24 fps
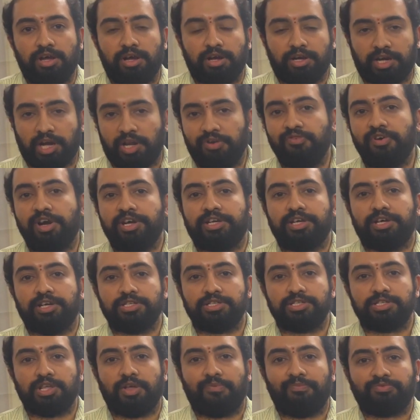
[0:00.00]

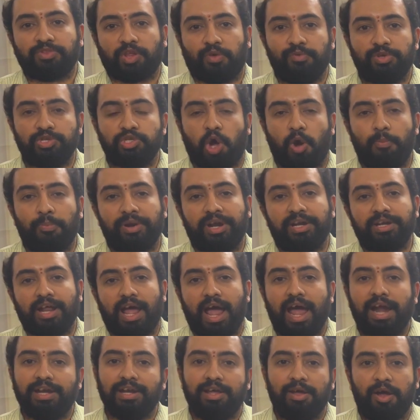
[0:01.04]
converters which operate
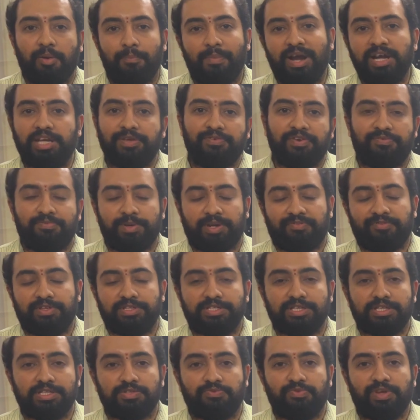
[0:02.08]
at multiple frequencies.